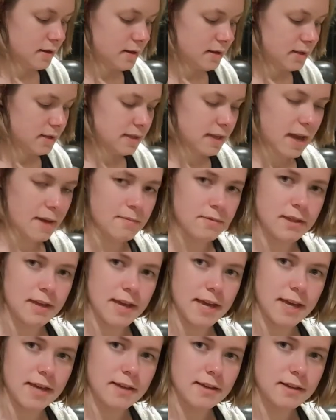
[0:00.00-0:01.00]
Same
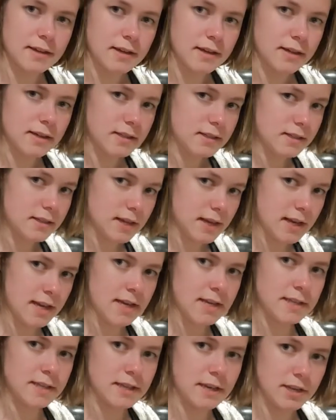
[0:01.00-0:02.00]
thing.
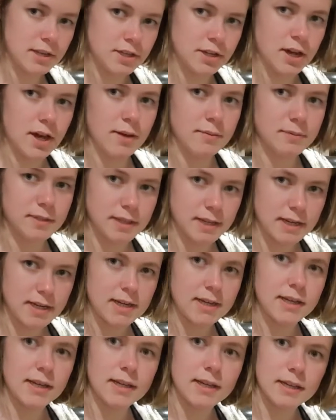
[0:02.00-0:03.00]
C, C sharp,
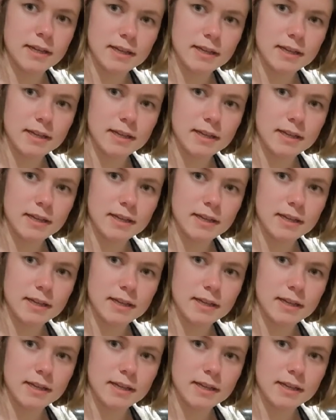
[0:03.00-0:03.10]
D,